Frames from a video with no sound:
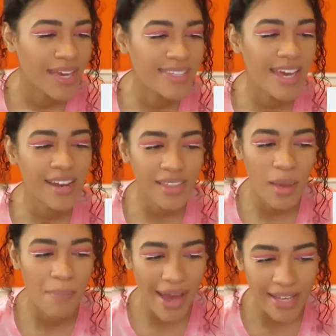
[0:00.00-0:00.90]
It's kind of like
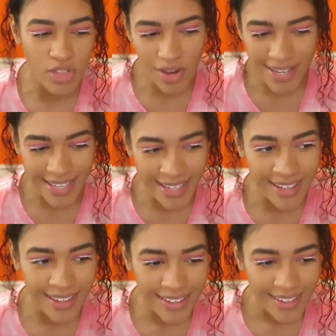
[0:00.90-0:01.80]
they're
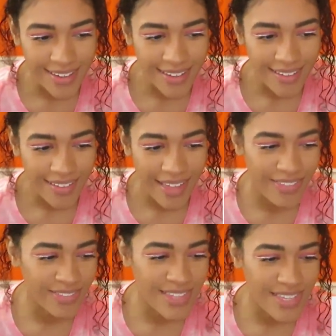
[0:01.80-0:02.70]
backtracking.
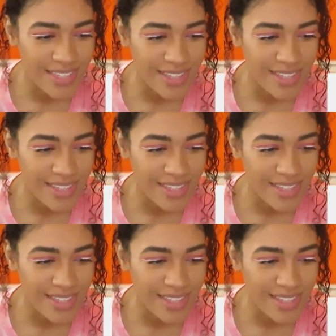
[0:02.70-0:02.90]
And...